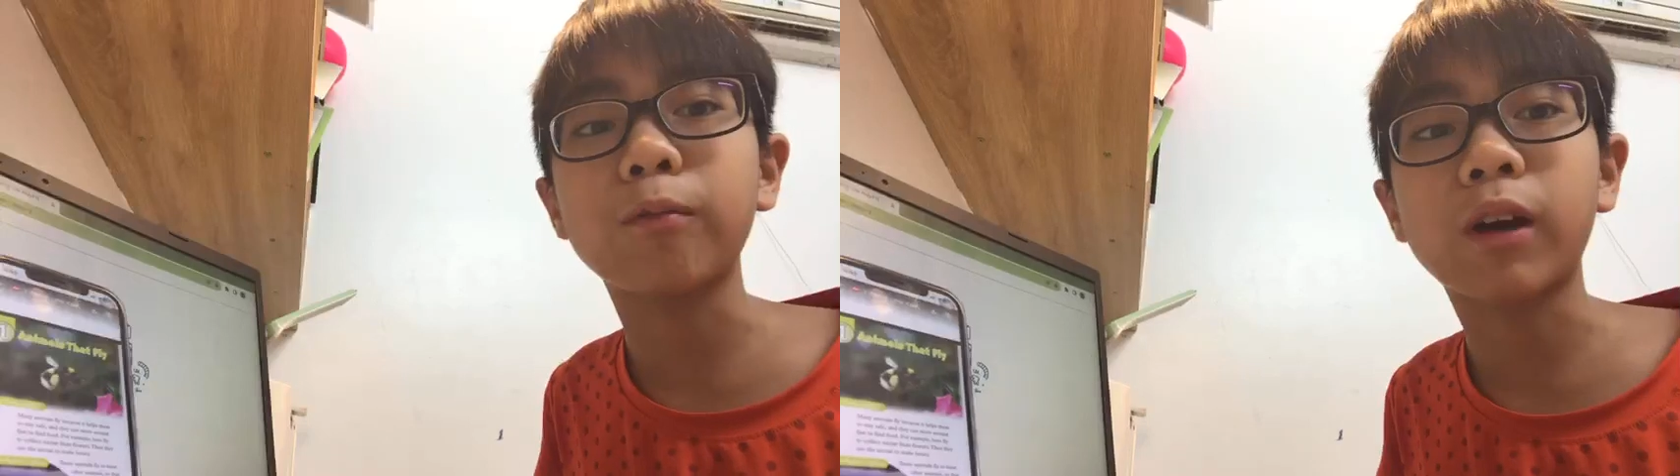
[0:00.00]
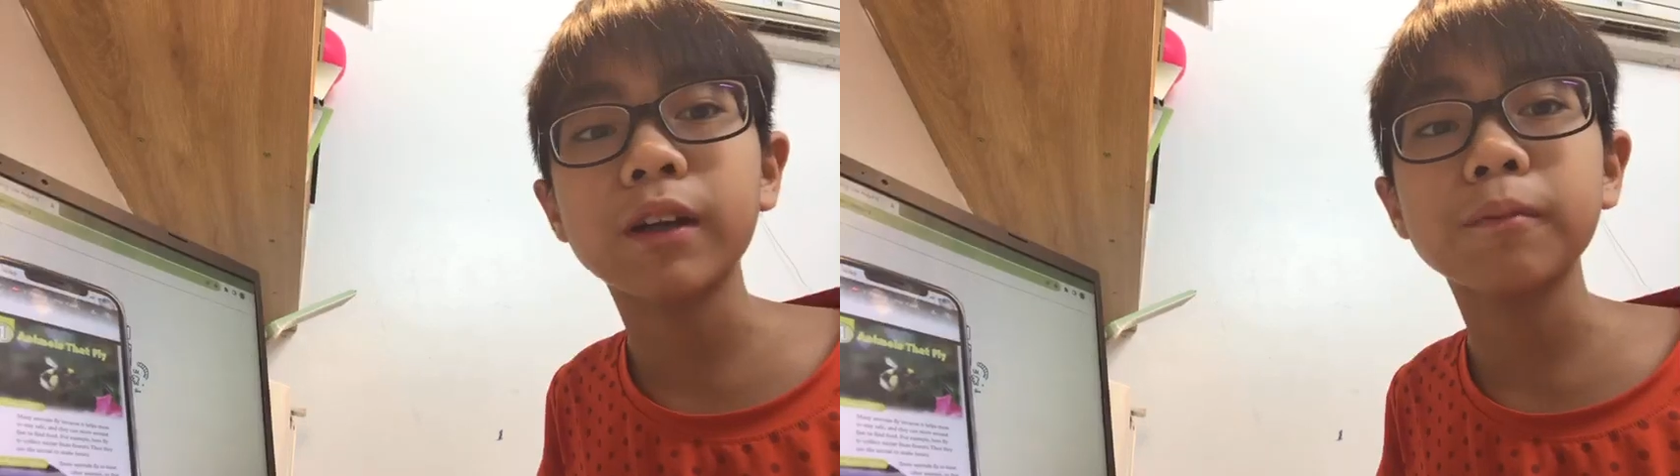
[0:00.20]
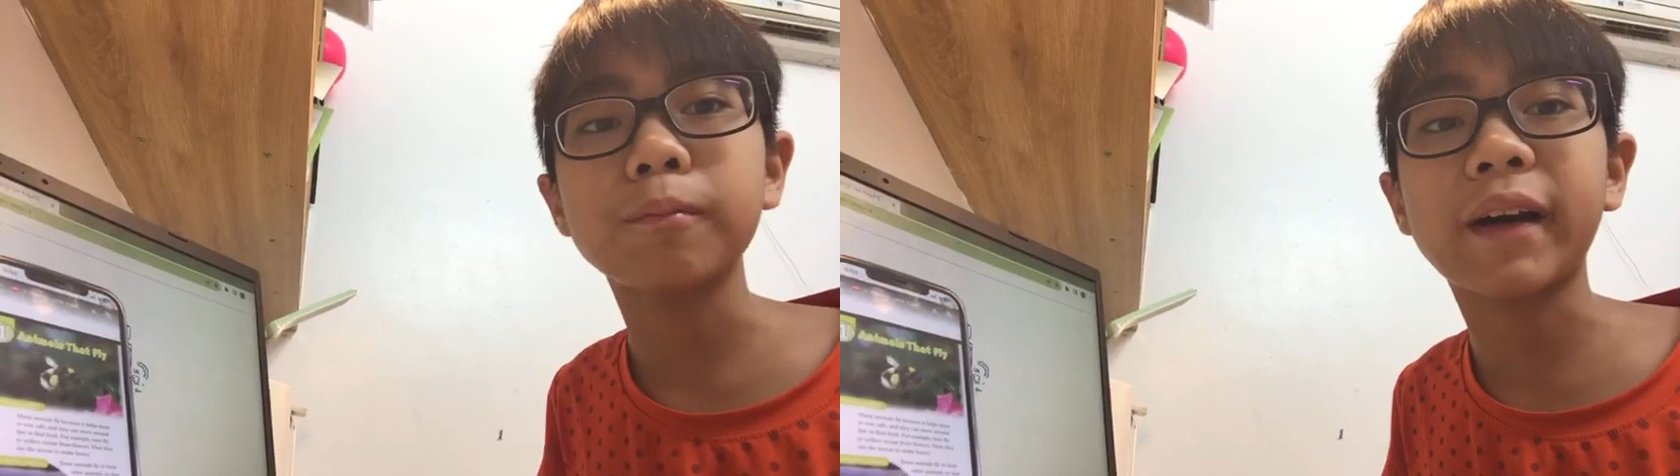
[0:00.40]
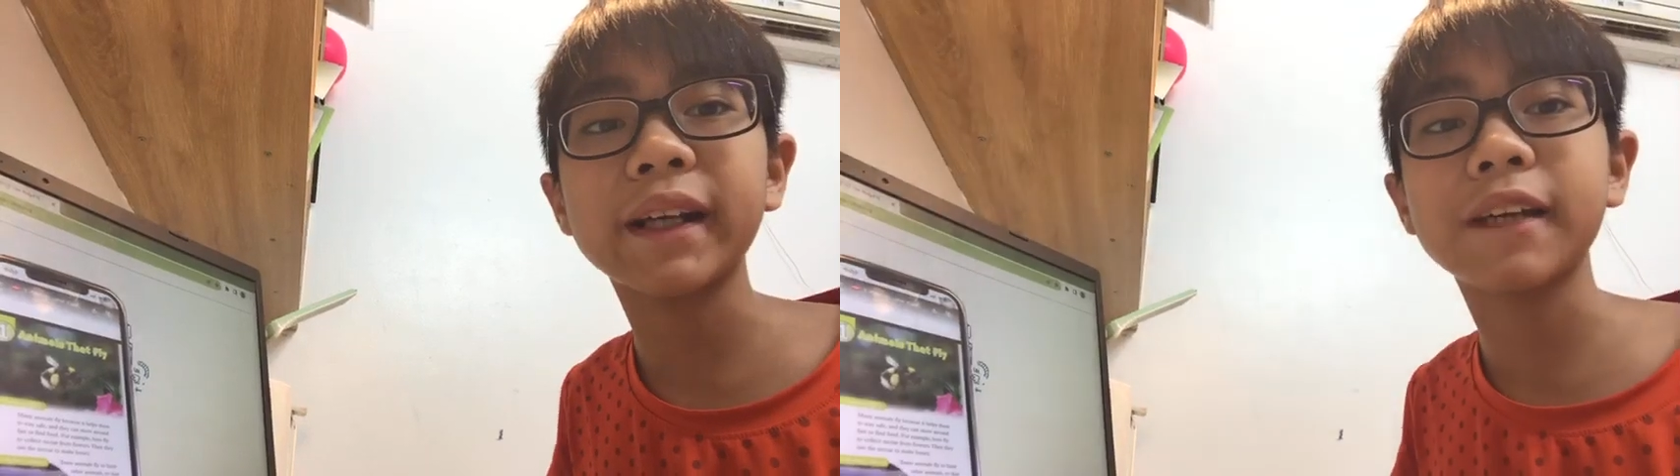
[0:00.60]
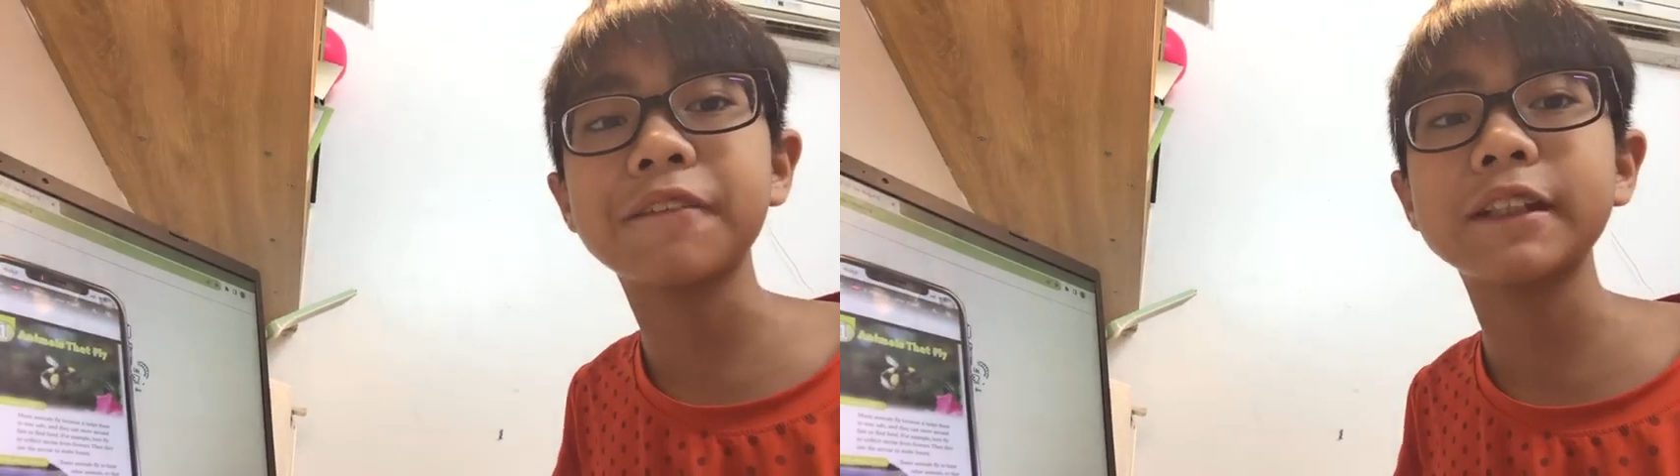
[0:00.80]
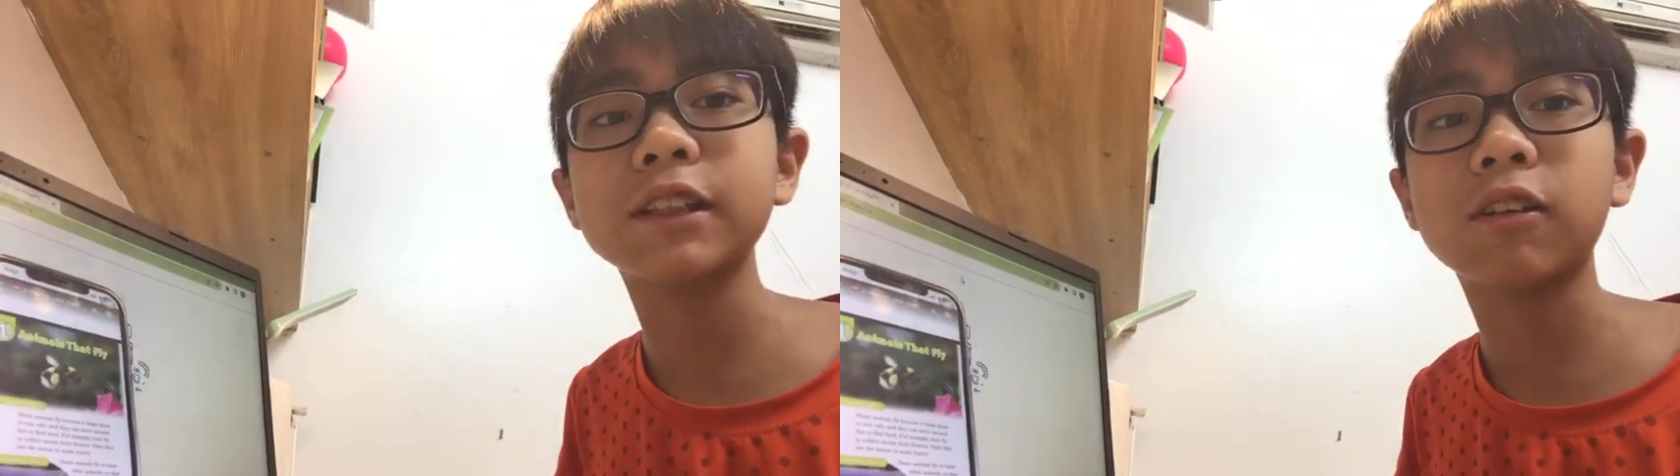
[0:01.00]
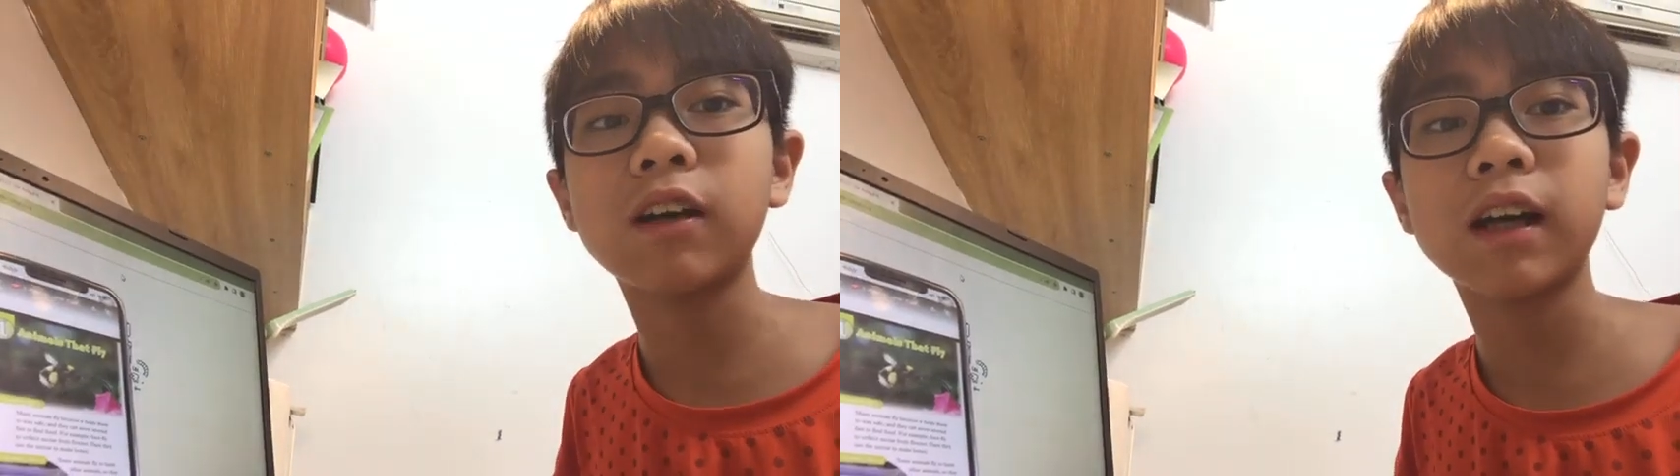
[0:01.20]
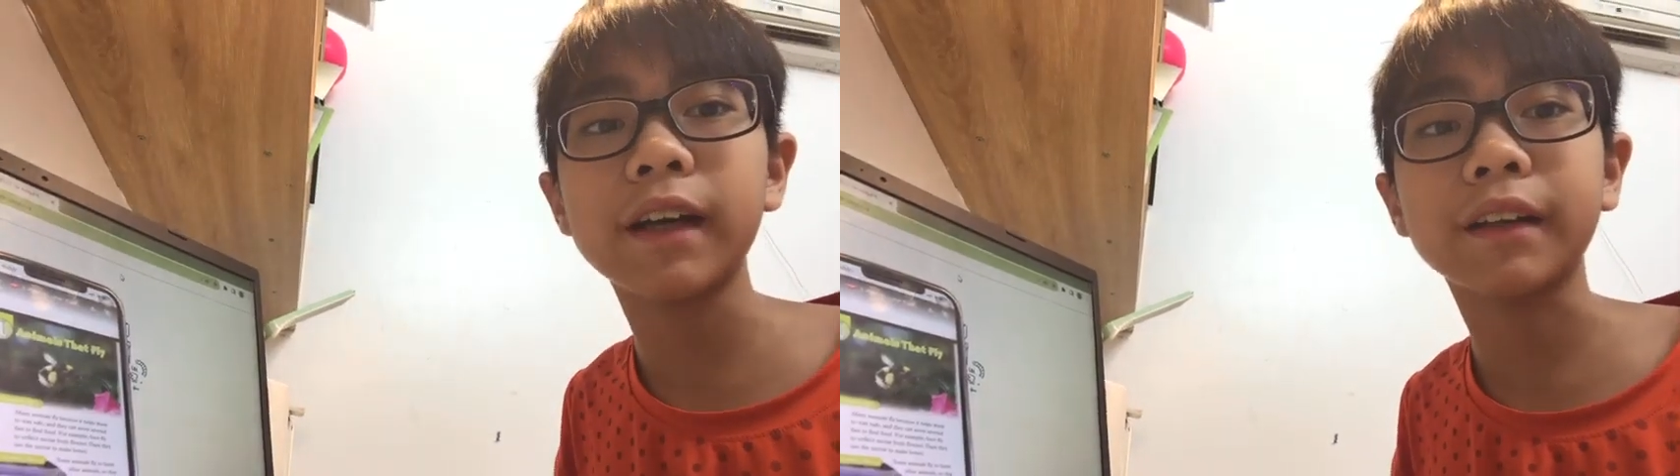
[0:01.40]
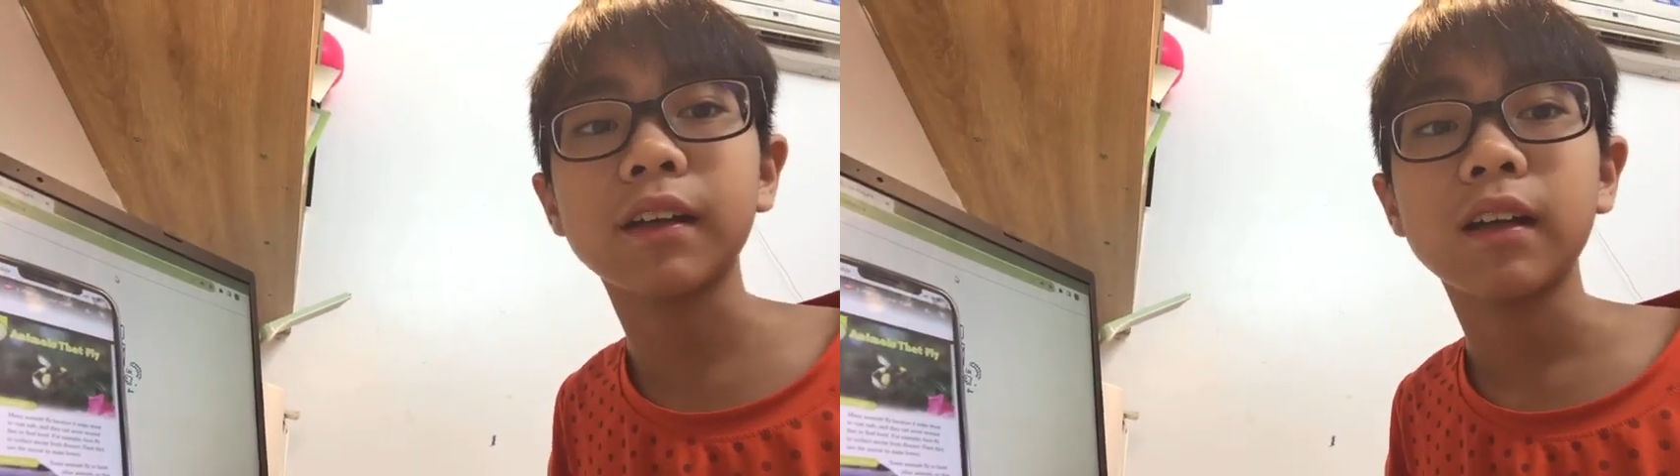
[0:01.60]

everyone, my name is Quang Anh.